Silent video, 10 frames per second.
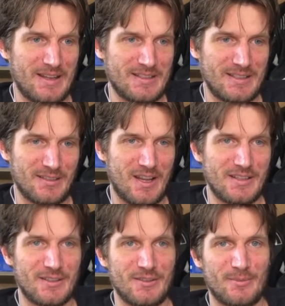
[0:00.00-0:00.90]
until I
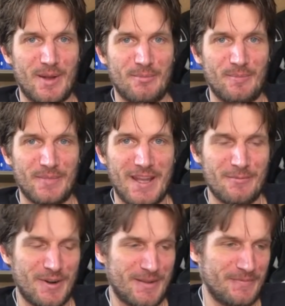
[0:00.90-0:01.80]
turned on my
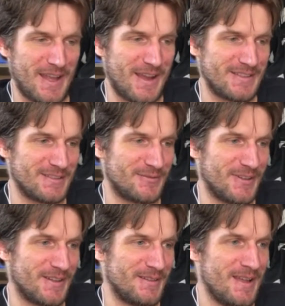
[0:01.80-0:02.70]
camera just
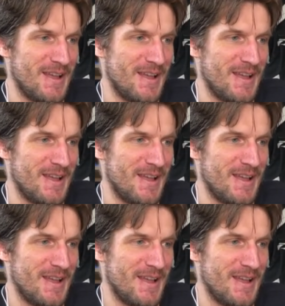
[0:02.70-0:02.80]
for